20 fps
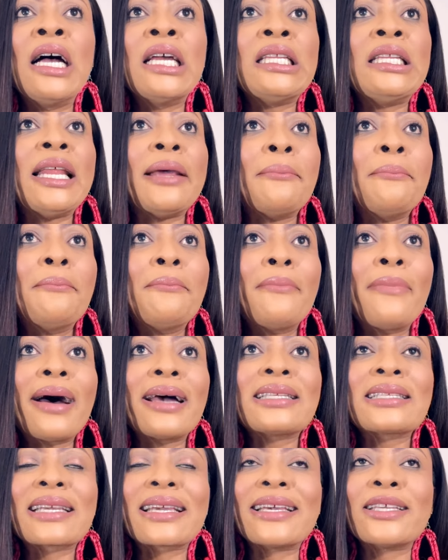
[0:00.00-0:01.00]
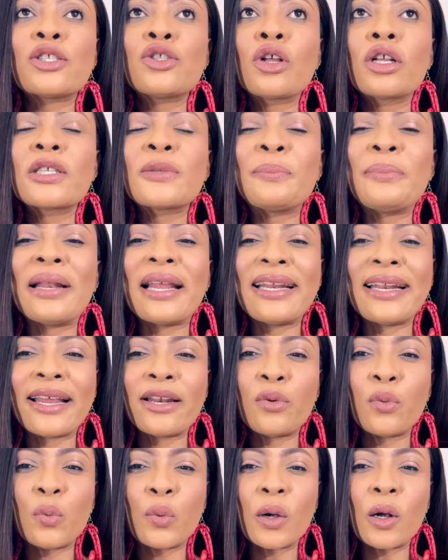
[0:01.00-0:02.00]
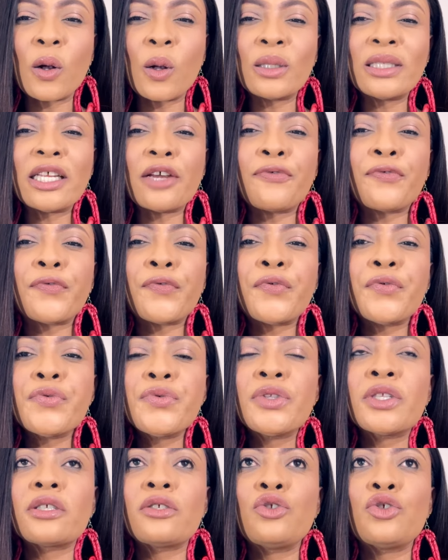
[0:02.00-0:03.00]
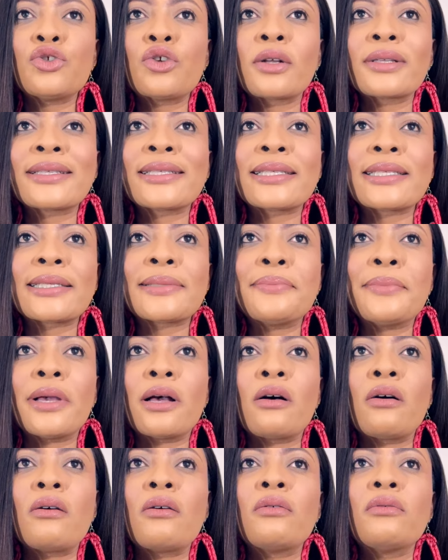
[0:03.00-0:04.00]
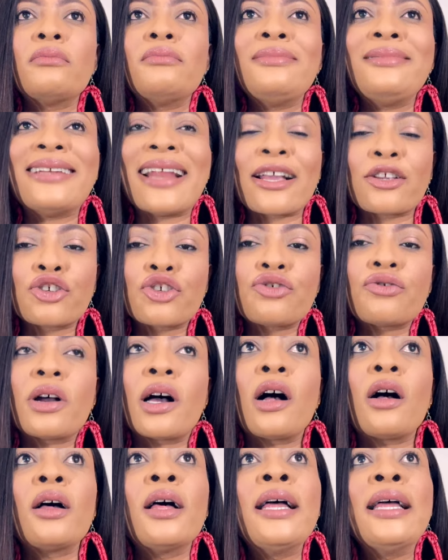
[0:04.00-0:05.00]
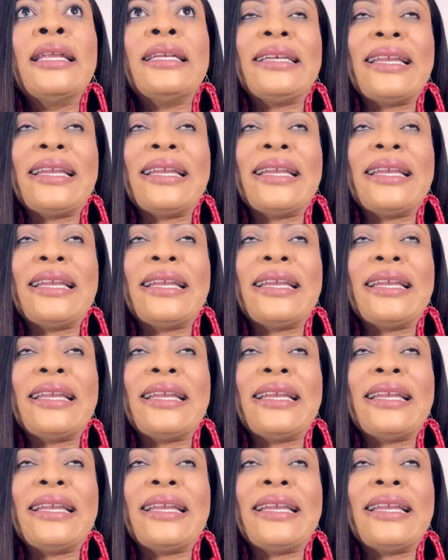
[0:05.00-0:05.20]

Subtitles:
The musk is not blended well. The fruits do not smell natural.